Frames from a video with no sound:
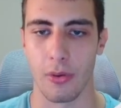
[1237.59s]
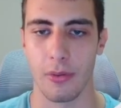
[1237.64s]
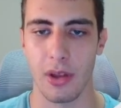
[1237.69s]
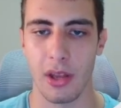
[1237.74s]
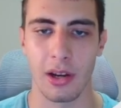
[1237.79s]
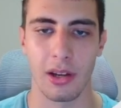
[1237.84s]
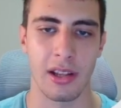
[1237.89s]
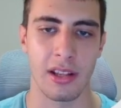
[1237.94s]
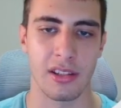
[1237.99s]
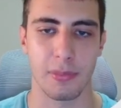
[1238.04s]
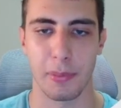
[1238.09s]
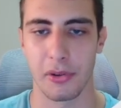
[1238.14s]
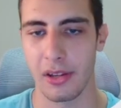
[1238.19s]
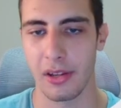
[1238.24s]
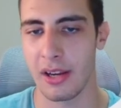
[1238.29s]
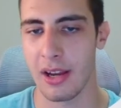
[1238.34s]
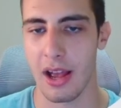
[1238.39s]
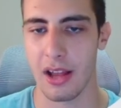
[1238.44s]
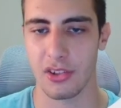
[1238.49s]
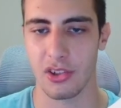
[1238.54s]
So inulin,
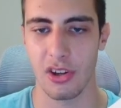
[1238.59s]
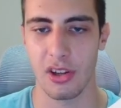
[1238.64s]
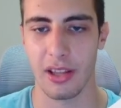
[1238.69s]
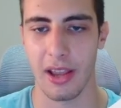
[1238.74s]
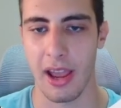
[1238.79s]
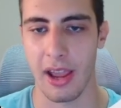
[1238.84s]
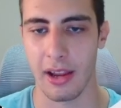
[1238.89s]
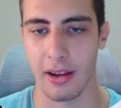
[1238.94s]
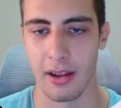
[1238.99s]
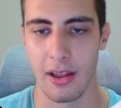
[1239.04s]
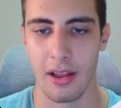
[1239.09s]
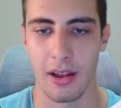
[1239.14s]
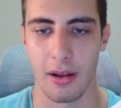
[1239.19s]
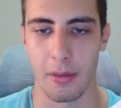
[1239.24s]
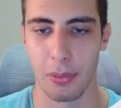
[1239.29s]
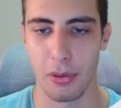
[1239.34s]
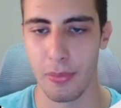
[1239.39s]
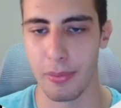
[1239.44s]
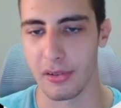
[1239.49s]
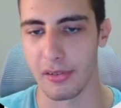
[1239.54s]
spirulina, shiitake,
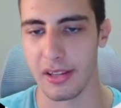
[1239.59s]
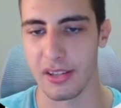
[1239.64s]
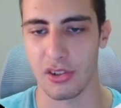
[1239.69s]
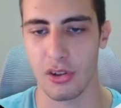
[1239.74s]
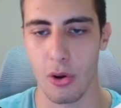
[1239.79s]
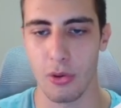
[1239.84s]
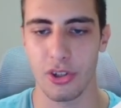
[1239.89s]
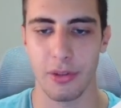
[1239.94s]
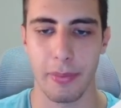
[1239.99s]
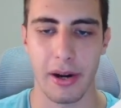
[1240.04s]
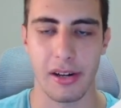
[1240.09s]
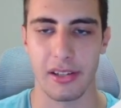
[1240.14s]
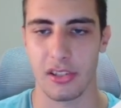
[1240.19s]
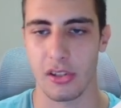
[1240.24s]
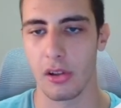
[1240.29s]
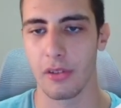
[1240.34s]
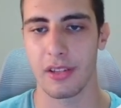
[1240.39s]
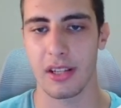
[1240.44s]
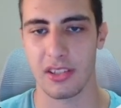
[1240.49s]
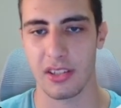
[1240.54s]
blueberries, goji
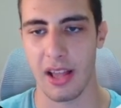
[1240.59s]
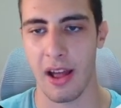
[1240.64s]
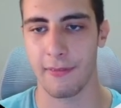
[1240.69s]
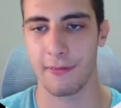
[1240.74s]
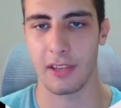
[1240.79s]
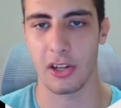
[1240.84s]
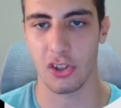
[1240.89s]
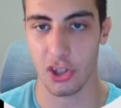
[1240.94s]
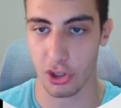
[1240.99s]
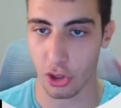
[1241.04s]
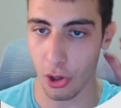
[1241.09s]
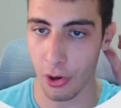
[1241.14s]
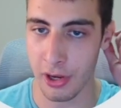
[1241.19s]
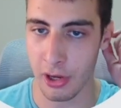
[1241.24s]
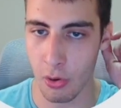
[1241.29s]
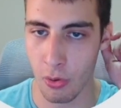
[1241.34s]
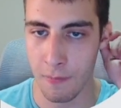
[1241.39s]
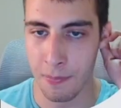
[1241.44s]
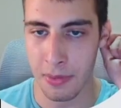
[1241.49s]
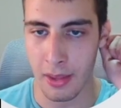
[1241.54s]
berries, all this stuff. They're just
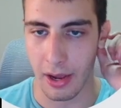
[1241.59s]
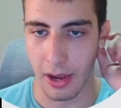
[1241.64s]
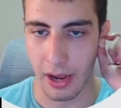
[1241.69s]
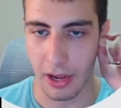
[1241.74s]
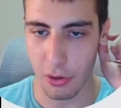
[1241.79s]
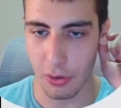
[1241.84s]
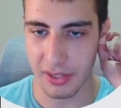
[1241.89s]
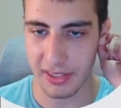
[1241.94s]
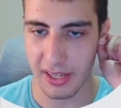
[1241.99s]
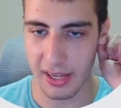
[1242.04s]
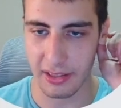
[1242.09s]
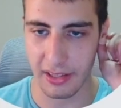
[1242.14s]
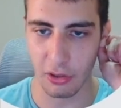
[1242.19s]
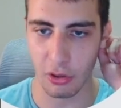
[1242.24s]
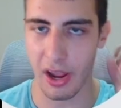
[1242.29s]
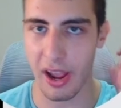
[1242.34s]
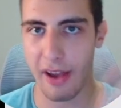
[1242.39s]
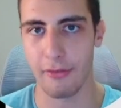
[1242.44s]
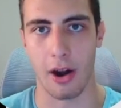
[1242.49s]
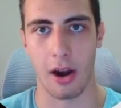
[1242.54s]
showing you. You can see
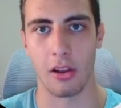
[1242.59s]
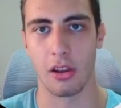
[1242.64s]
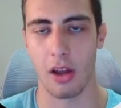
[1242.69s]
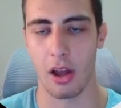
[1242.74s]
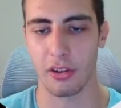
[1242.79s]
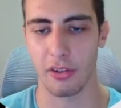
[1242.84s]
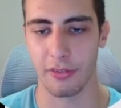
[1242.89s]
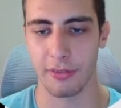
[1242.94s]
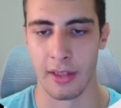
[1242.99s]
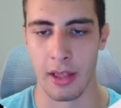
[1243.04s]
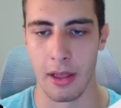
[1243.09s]
they don't have a lot